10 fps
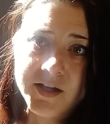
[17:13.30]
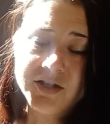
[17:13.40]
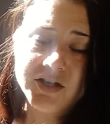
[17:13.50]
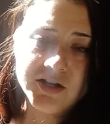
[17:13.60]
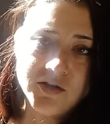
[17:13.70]

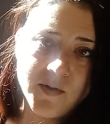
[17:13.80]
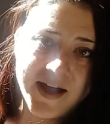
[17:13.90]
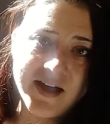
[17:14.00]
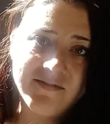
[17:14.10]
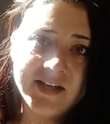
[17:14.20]
Do you
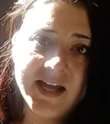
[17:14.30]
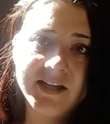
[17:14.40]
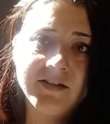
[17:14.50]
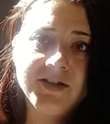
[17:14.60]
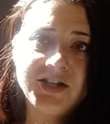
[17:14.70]
have an
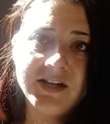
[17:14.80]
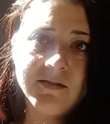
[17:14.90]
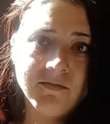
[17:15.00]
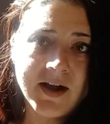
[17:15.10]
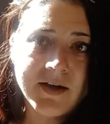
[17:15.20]
energy
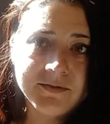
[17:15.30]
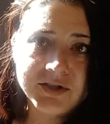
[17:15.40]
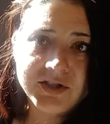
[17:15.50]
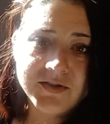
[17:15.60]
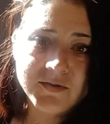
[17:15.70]

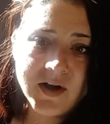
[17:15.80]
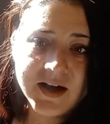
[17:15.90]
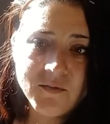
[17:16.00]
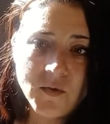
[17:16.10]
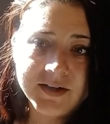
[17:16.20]
around you,
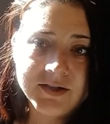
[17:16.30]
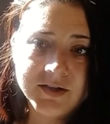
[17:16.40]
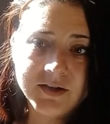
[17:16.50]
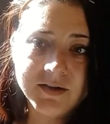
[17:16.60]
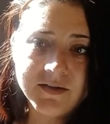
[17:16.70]
I
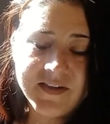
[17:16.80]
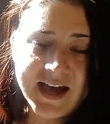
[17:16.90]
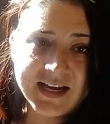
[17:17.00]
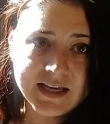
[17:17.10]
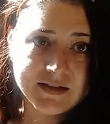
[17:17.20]
wonder,
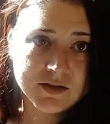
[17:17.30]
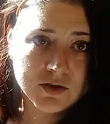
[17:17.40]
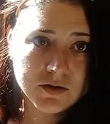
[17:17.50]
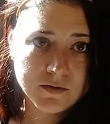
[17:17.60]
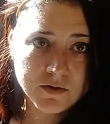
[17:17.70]
that is
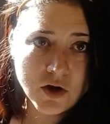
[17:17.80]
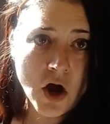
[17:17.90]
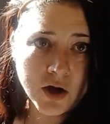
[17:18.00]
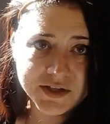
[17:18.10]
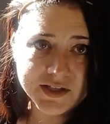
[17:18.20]

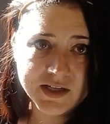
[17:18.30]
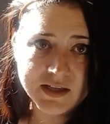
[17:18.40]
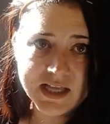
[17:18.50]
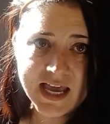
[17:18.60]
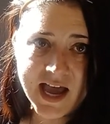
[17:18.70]

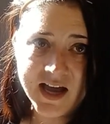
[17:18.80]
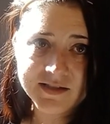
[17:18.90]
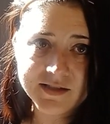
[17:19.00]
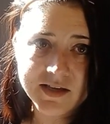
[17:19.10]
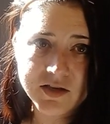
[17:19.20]
constantly
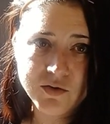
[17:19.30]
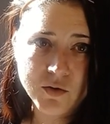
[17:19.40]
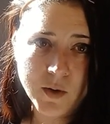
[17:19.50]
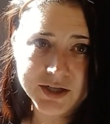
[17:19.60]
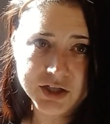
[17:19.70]
asking you
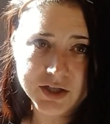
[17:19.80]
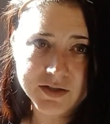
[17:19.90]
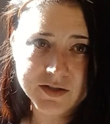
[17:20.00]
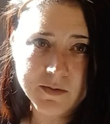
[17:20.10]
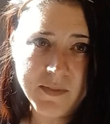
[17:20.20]

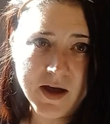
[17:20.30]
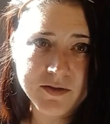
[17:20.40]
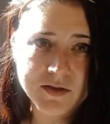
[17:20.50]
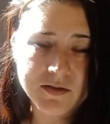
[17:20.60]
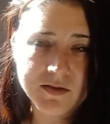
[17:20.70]
questions
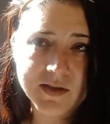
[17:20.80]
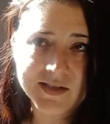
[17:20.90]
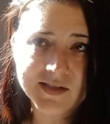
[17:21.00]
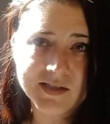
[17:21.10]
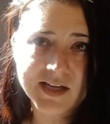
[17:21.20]
about the
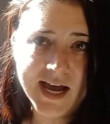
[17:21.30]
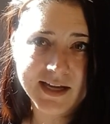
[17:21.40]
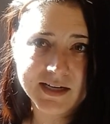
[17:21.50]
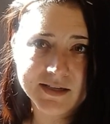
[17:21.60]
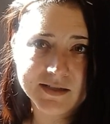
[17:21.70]

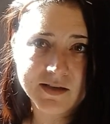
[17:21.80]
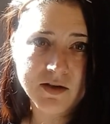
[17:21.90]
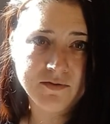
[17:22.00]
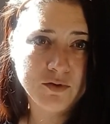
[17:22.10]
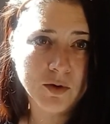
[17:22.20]
status
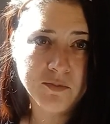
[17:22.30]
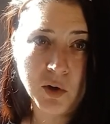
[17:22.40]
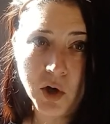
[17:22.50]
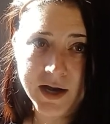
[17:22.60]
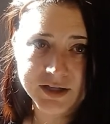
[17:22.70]
of your
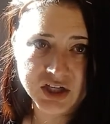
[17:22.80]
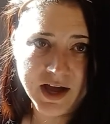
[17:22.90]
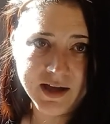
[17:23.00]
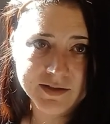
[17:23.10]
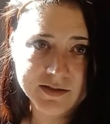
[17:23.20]

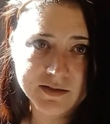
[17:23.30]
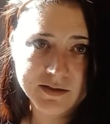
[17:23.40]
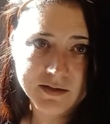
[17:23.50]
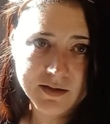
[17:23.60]
projects?